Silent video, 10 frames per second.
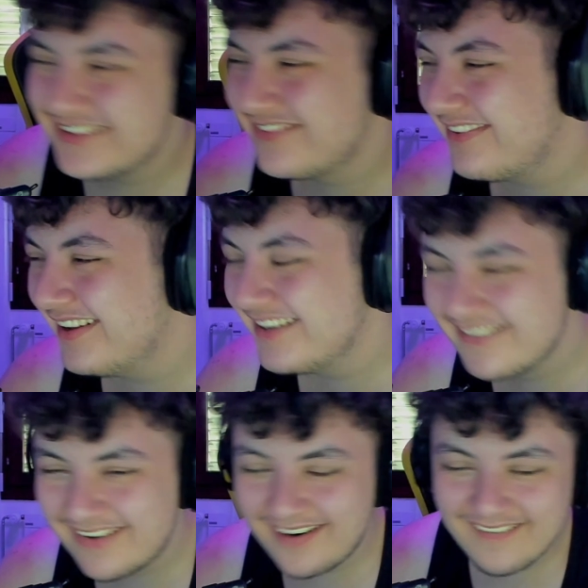that's
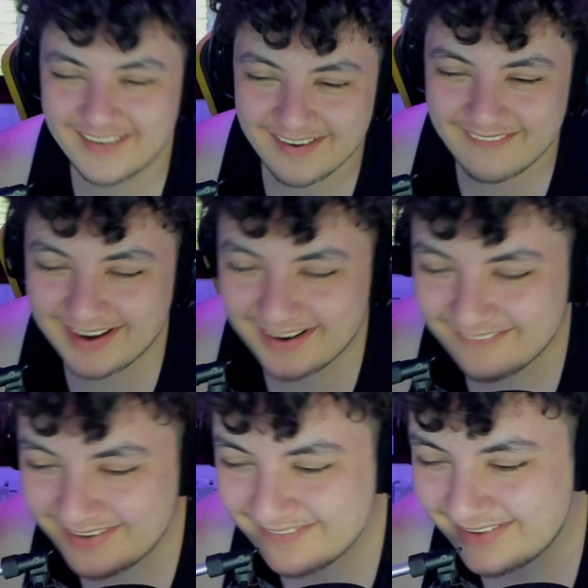funny, bro. Wait,
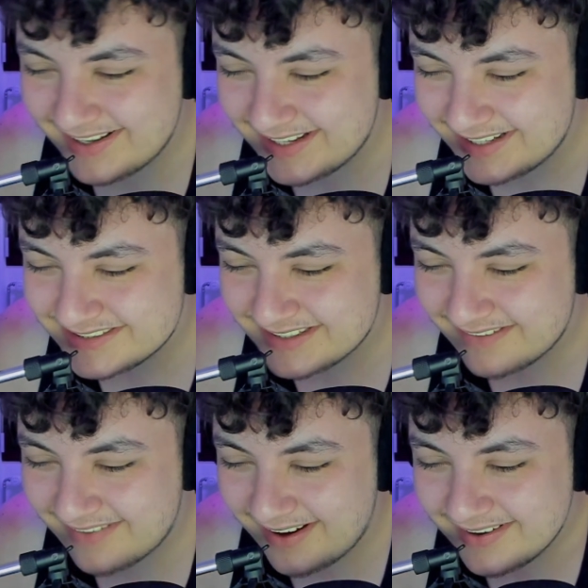replay that
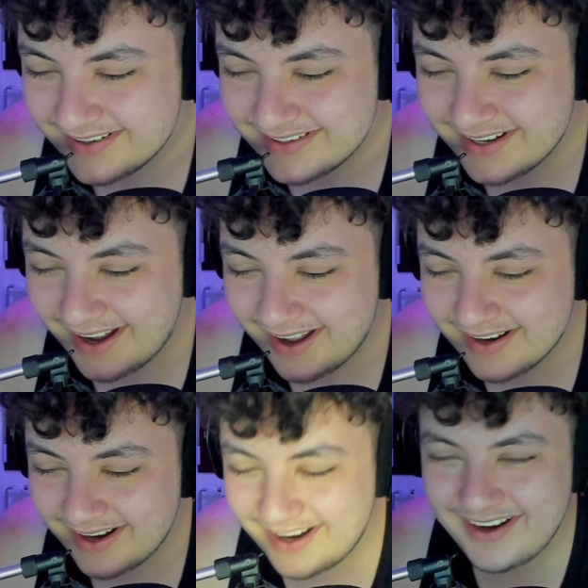shit, bro.
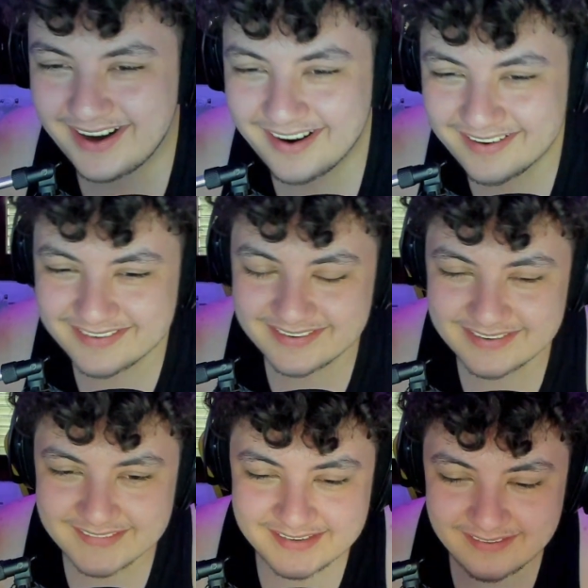Nah,
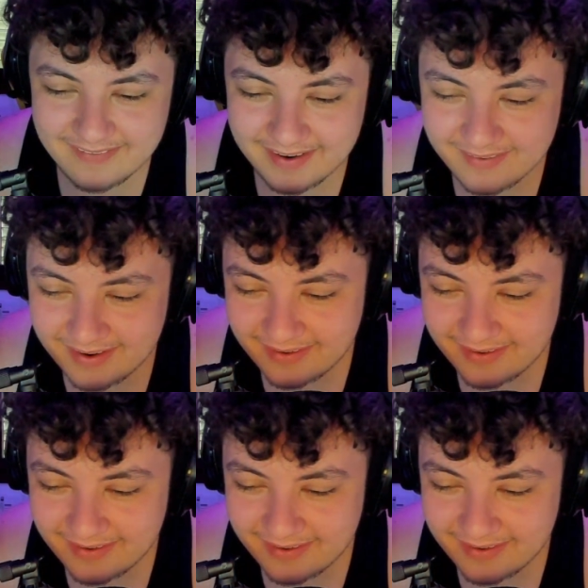wait, wait, hold